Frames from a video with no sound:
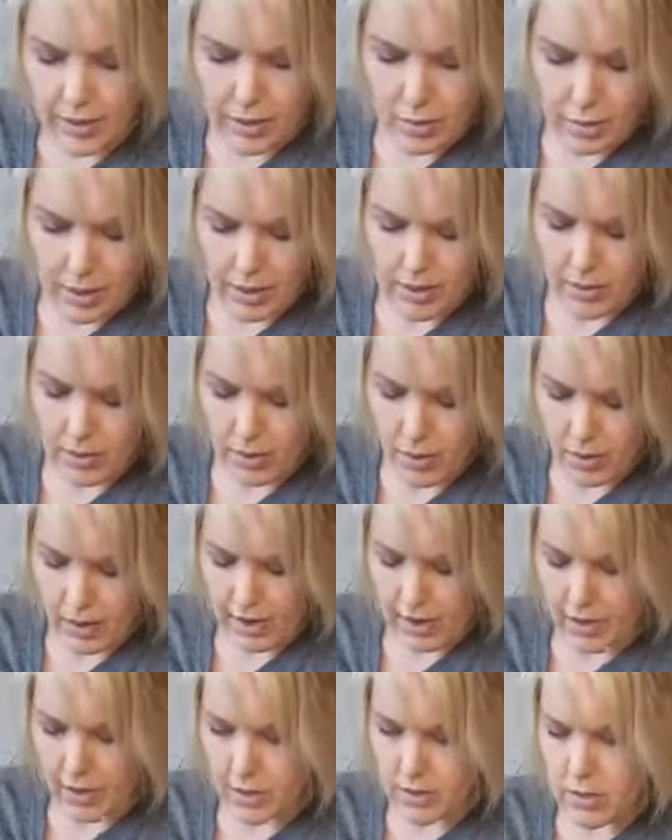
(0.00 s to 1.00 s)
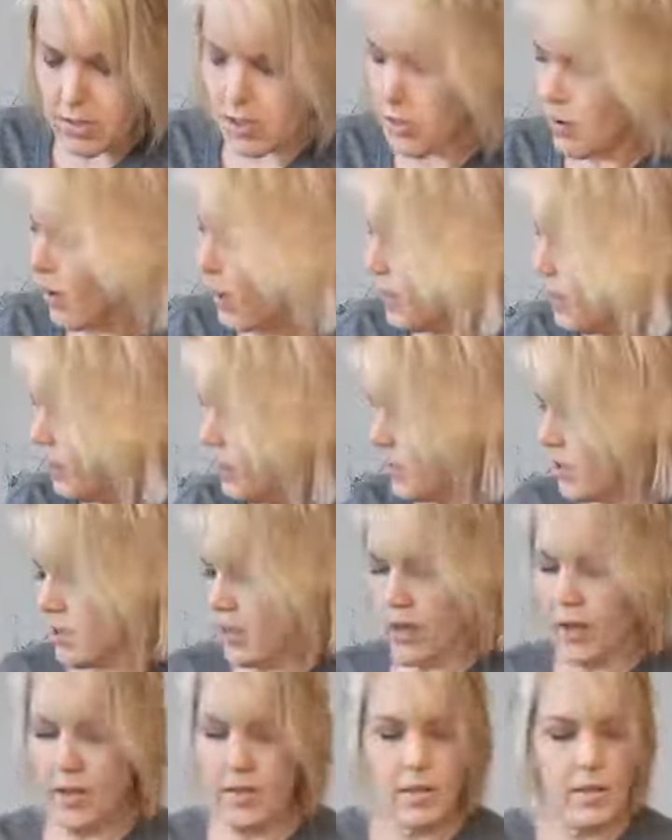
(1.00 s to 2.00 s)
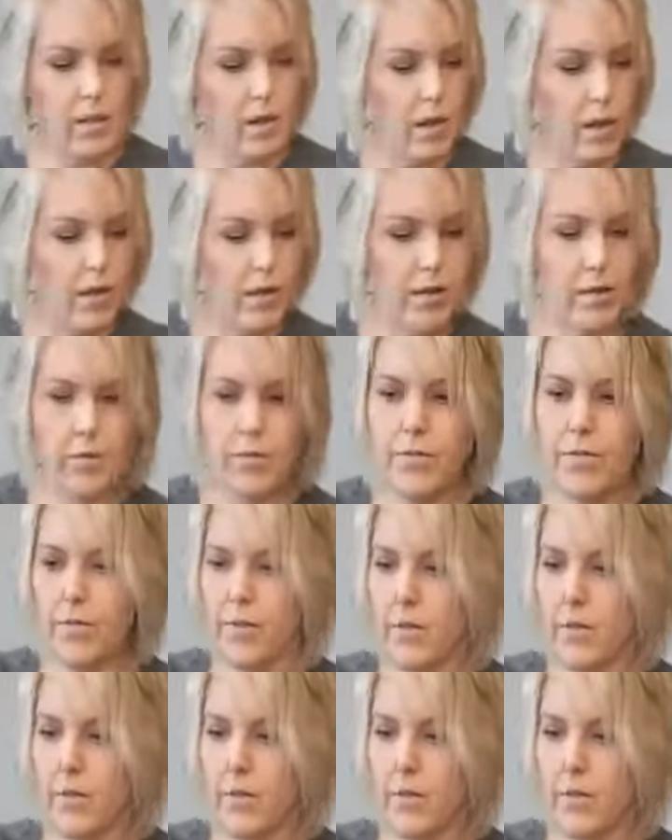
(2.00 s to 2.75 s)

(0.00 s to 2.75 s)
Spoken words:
weight the wire. So I use lots of